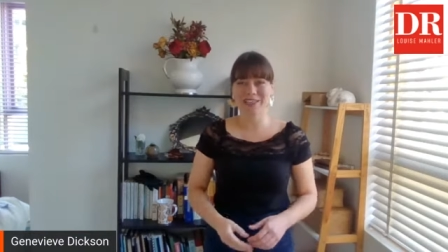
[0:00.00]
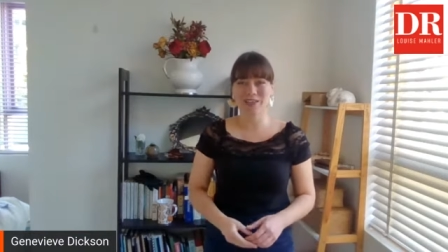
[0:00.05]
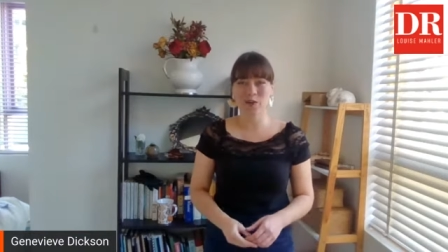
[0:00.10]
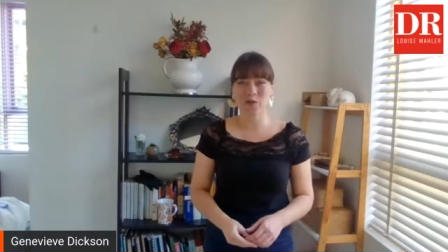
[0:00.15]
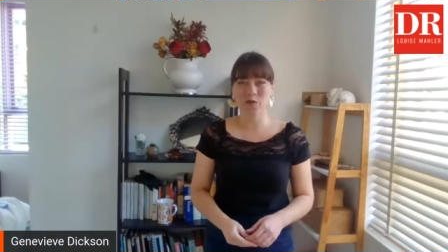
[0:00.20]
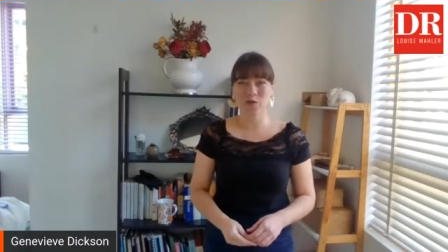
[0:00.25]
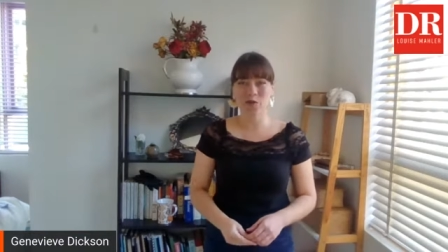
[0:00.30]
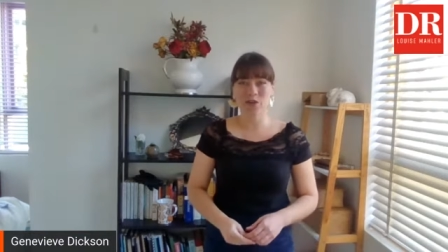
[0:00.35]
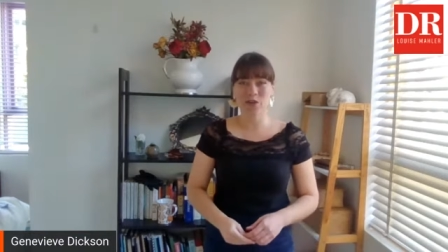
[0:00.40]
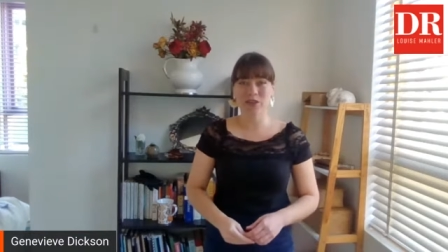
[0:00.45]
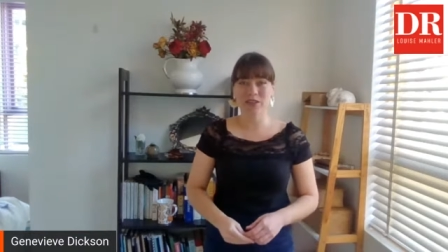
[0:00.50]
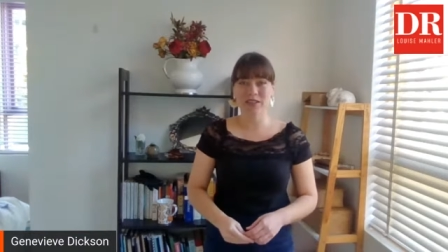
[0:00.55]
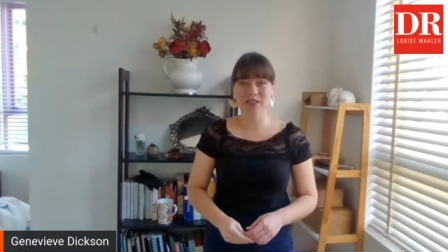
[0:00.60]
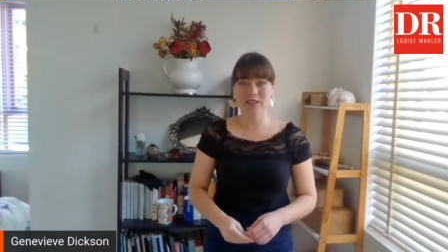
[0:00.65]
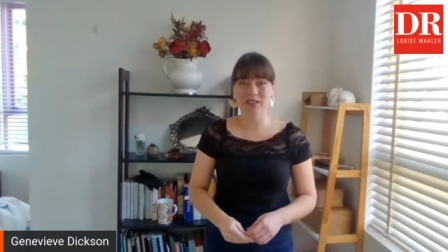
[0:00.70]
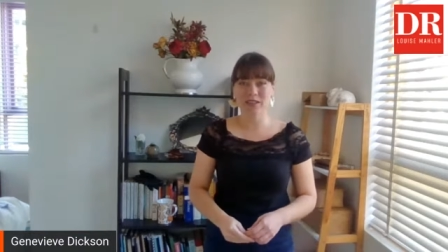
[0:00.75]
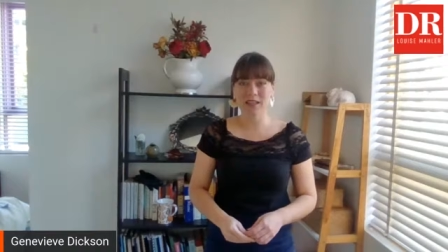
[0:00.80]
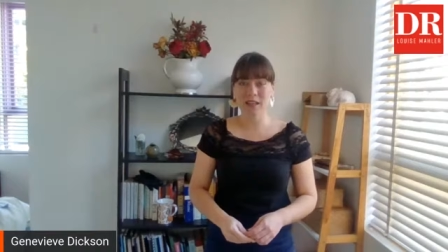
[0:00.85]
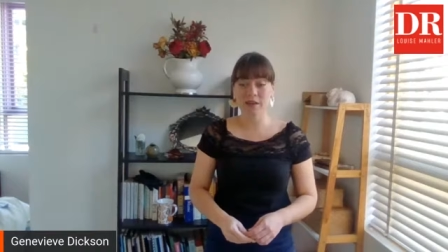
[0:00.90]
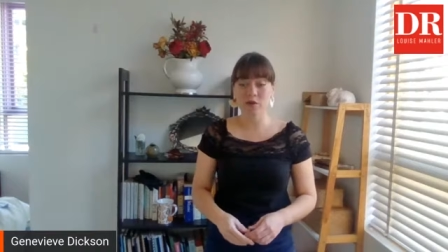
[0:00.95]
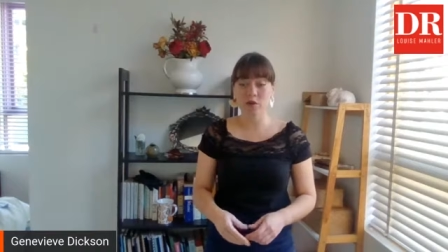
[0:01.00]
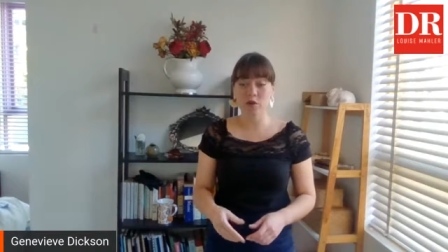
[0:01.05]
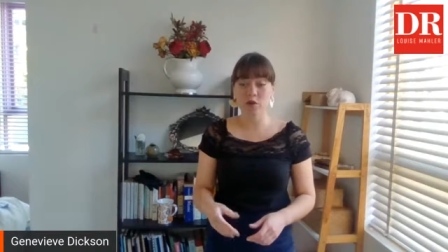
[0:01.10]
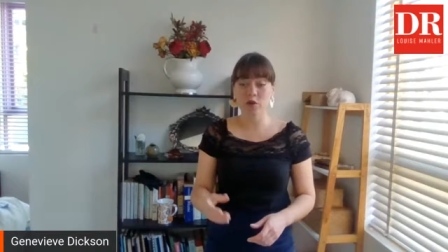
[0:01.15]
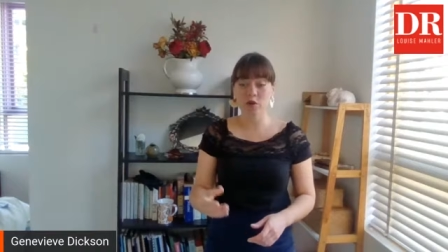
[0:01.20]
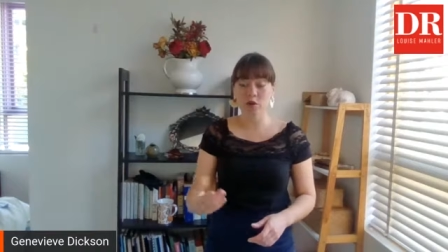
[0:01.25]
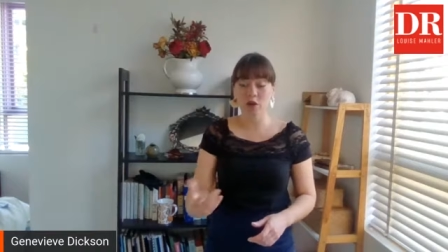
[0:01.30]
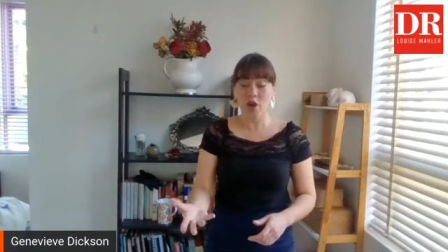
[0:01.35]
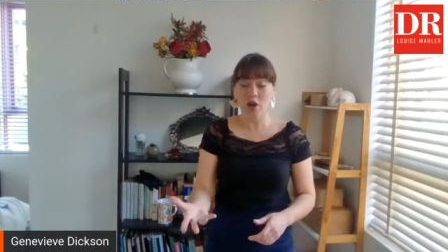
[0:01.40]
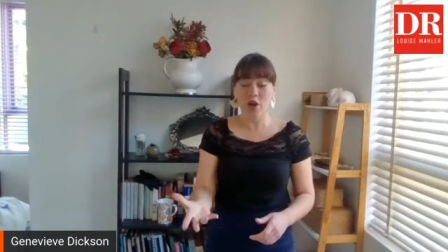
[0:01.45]
So if
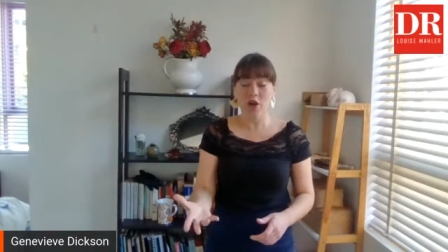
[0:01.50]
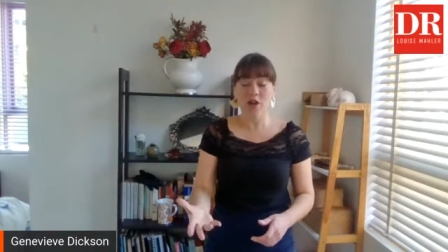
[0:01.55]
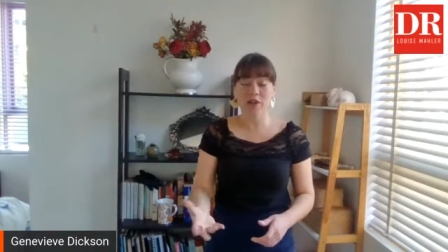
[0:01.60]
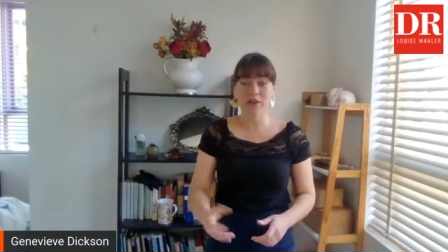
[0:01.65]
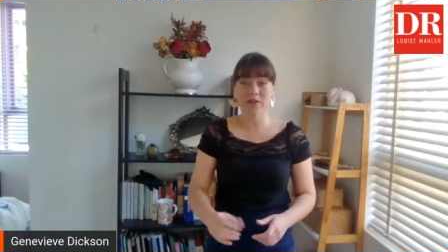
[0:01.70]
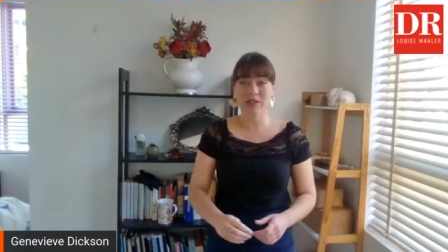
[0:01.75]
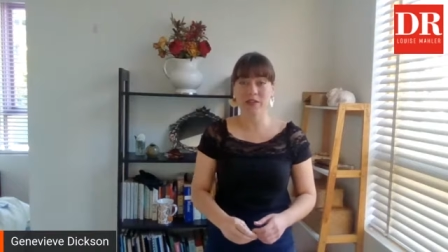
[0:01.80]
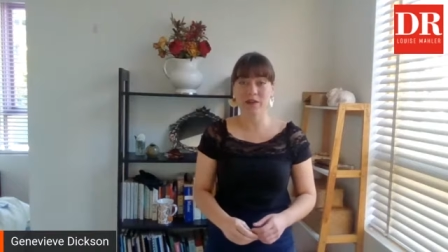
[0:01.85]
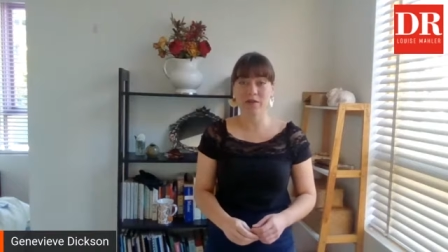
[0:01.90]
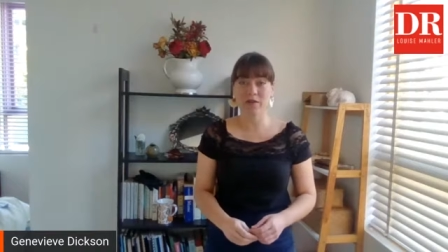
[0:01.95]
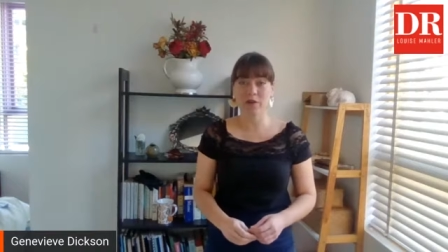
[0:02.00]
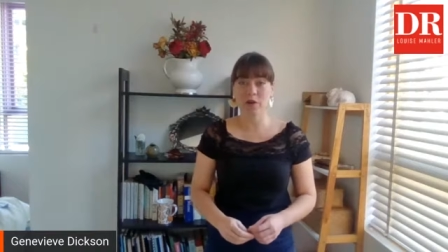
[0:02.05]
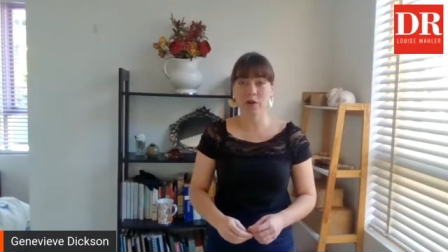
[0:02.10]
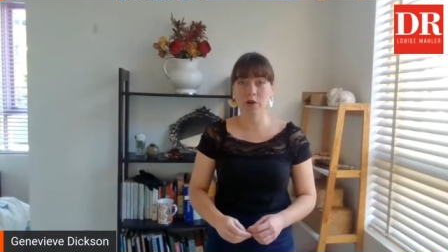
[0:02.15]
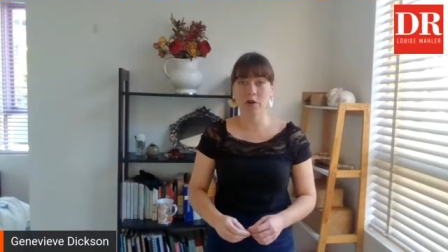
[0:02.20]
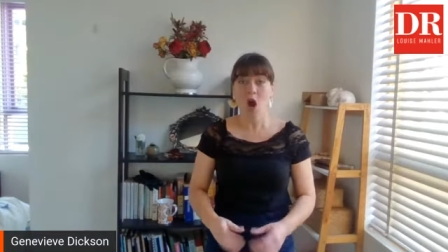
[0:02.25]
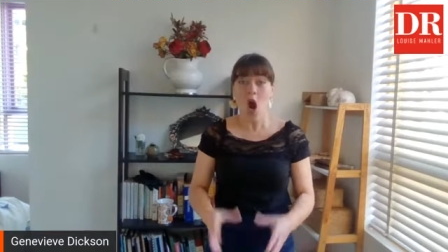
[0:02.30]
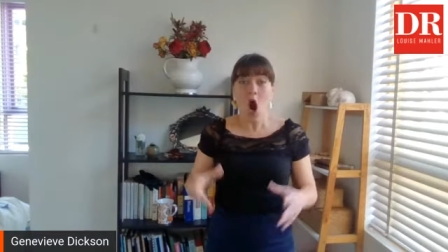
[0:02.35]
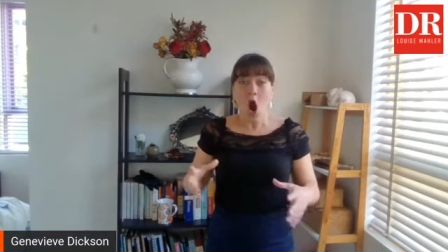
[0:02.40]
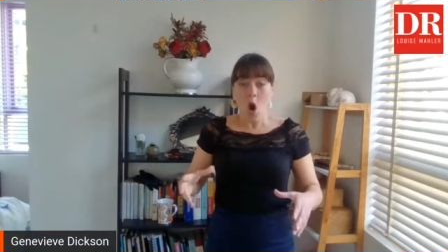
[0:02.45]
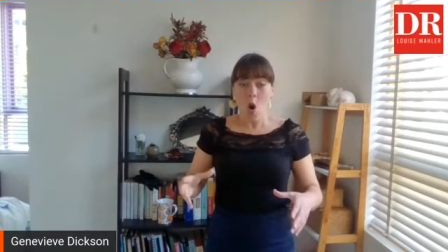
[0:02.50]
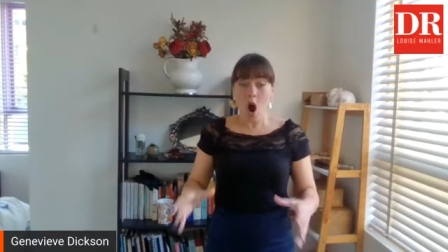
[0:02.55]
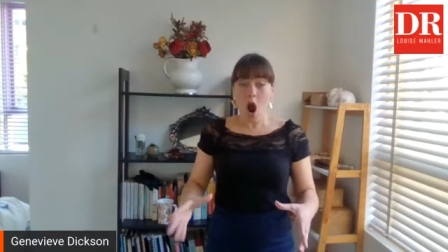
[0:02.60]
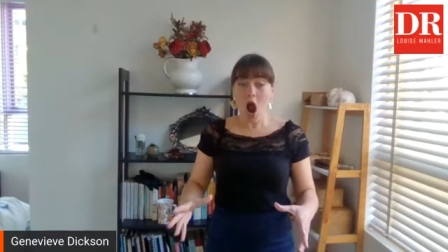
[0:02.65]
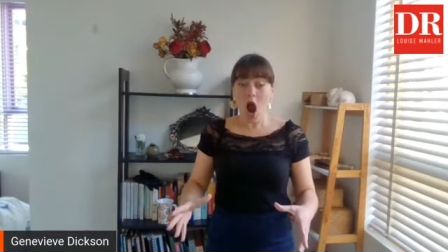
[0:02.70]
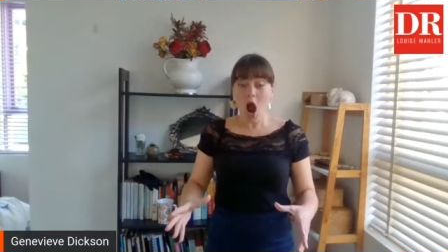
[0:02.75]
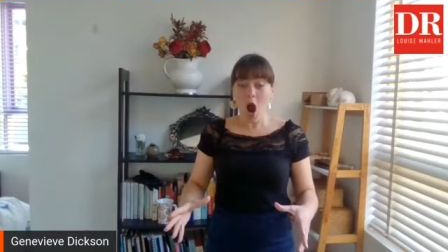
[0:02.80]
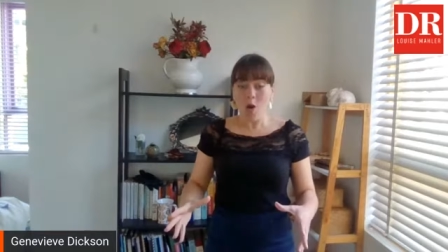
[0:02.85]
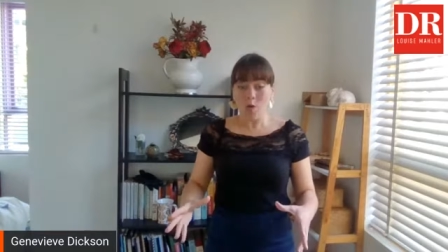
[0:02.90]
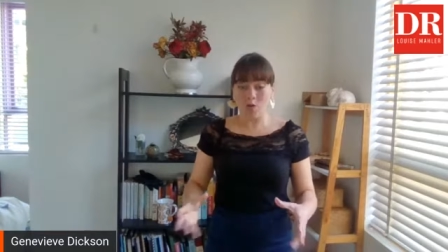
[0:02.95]
you hurt yourself, you go,
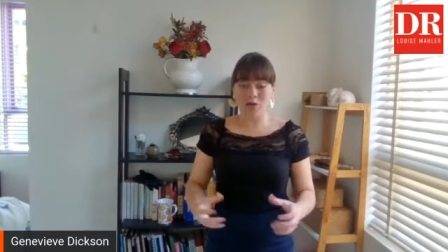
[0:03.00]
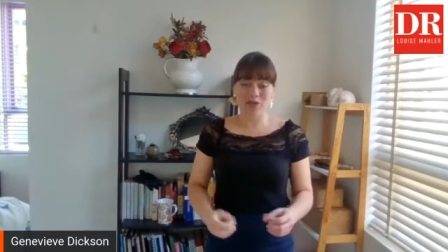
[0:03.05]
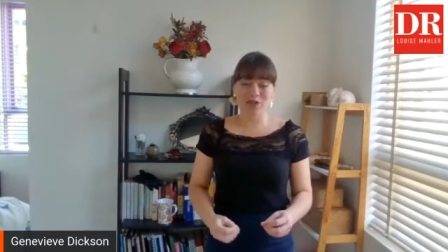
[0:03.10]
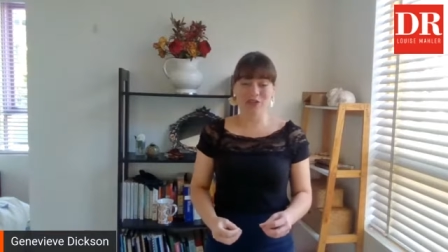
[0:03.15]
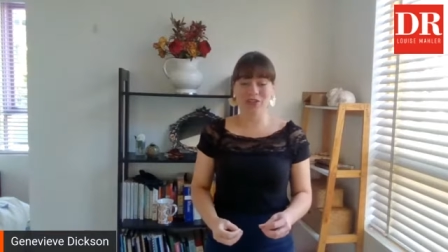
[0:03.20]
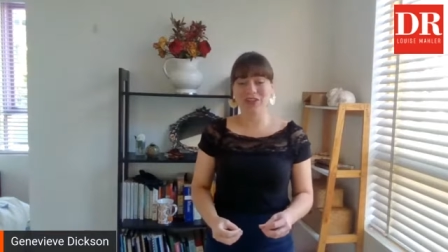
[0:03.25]
oh,